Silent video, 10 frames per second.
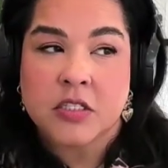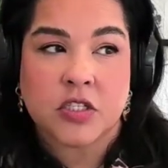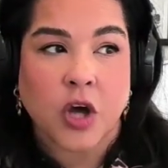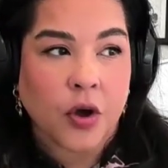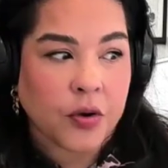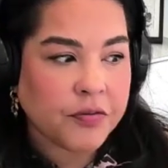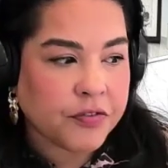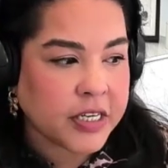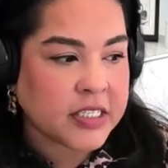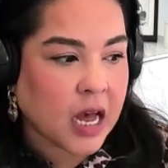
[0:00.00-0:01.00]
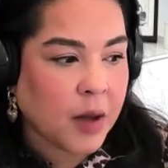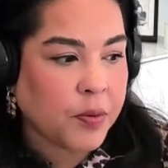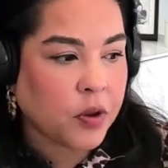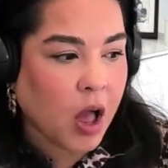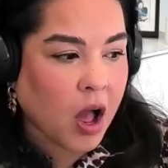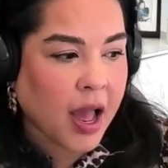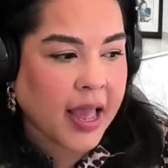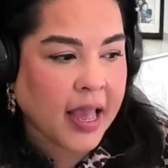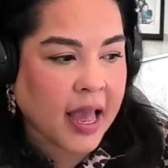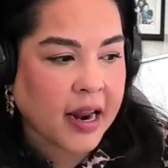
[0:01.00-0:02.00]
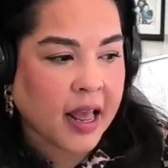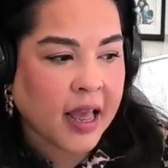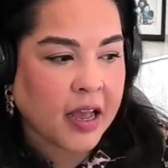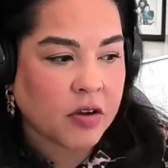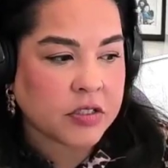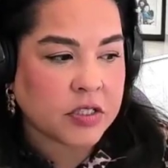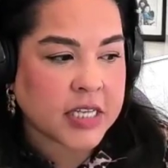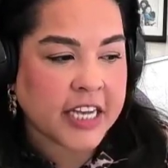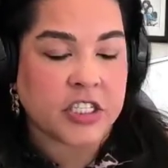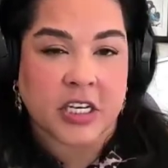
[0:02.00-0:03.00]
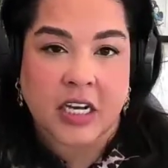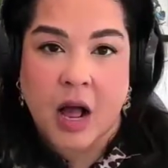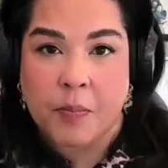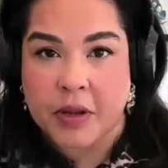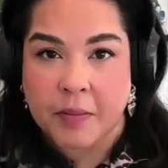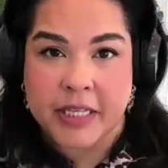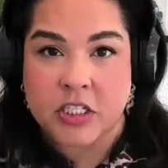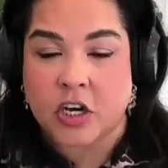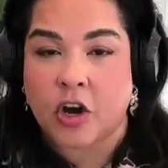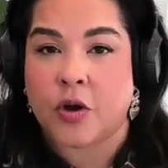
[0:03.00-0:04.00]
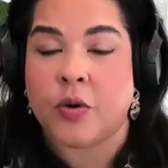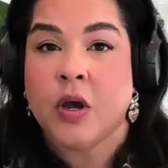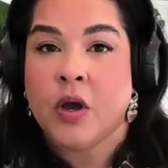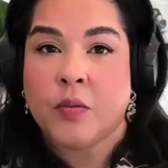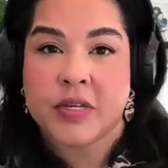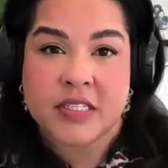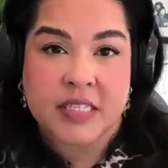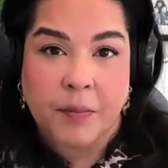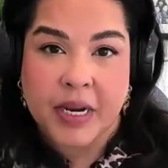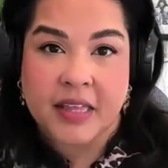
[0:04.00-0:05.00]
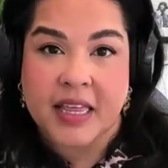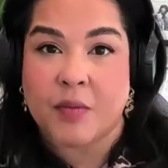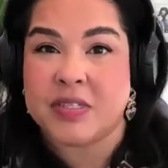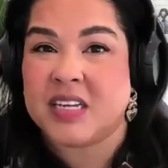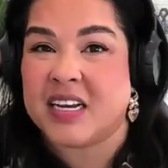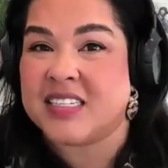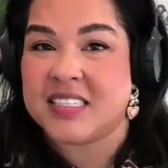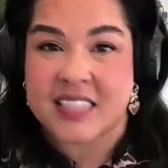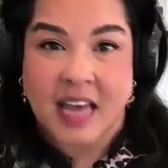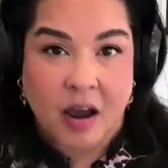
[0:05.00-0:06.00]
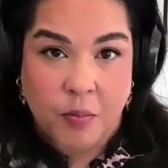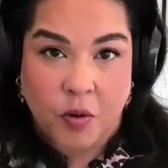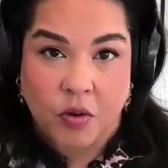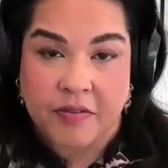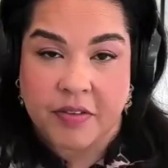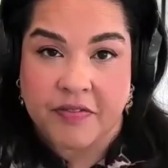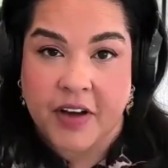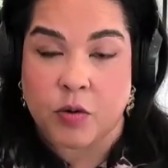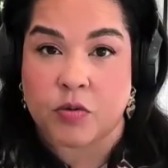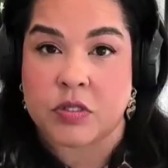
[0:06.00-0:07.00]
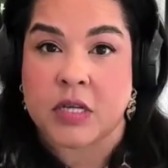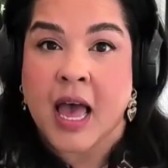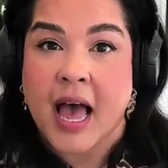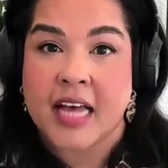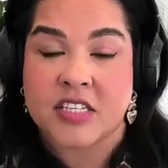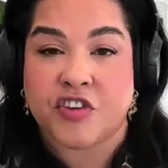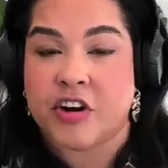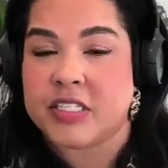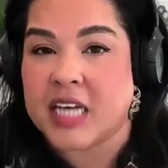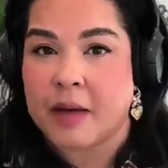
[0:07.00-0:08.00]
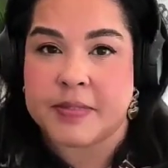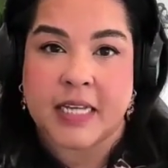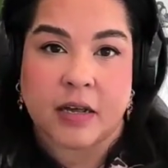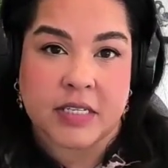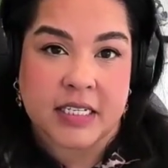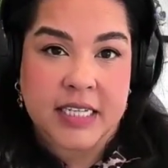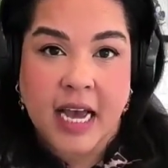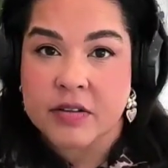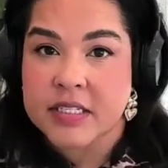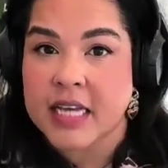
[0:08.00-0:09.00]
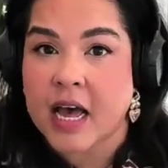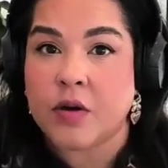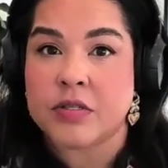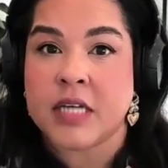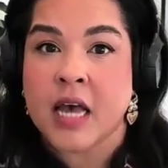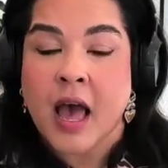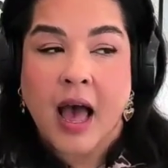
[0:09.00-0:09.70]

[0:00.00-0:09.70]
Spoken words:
So, for example, I had a consultation a couple of months ago with somebody that was going to set up all of the funnels as far as upsells and downsells